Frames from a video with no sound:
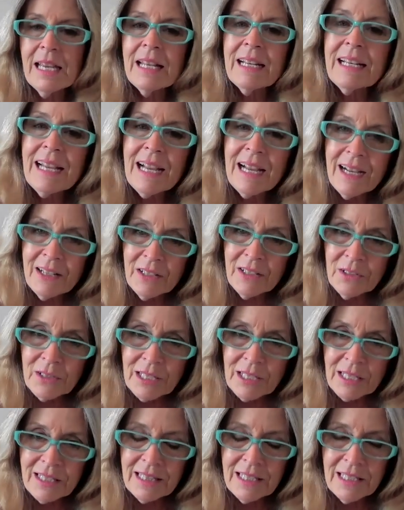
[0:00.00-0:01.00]
And how do you
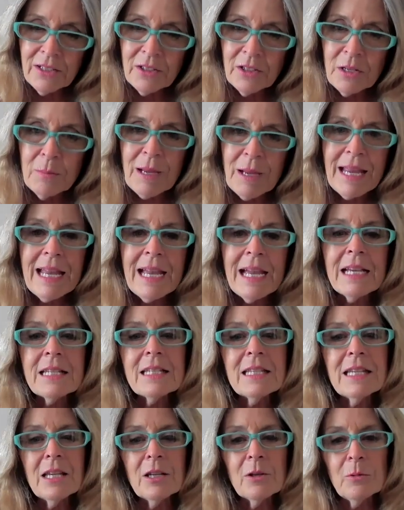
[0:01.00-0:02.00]
get clarity? By
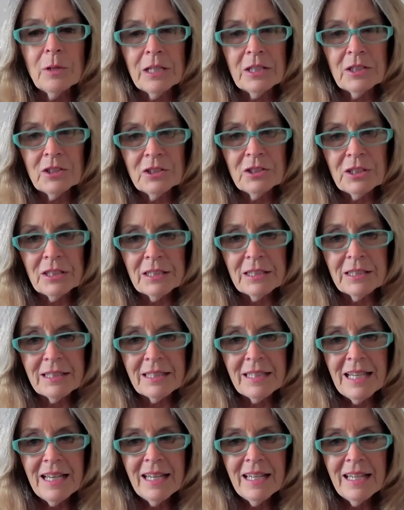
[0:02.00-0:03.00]
asking
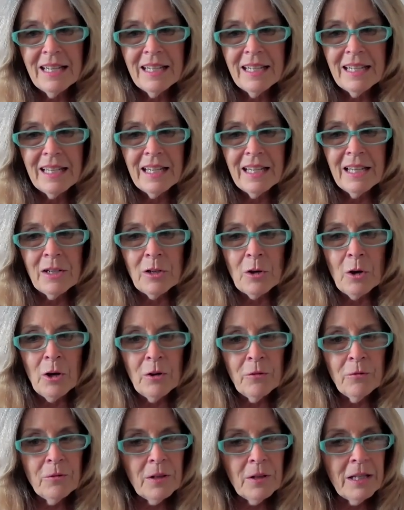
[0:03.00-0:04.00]
questions. And
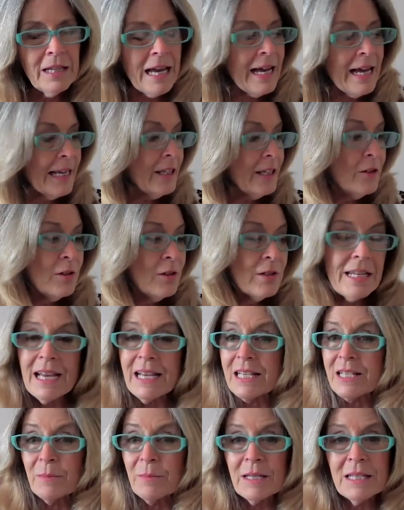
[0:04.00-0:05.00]
often I used to
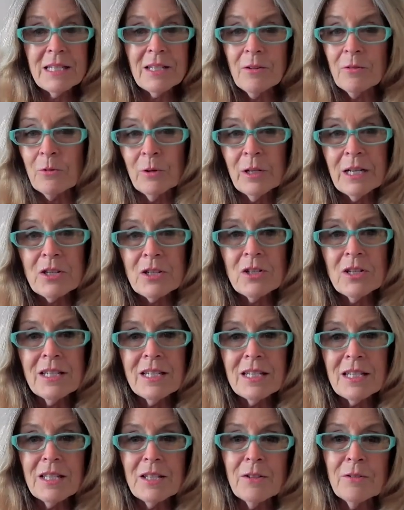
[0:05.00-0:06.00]
ask myself
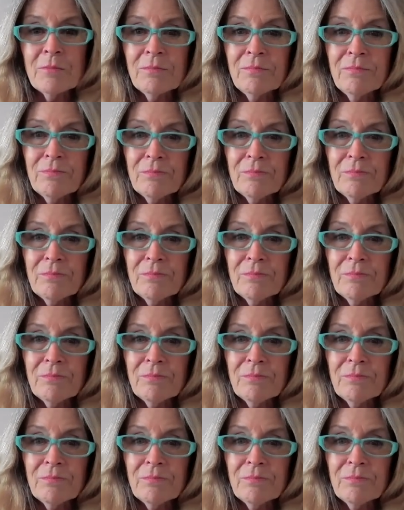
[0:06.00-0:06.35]
questions, and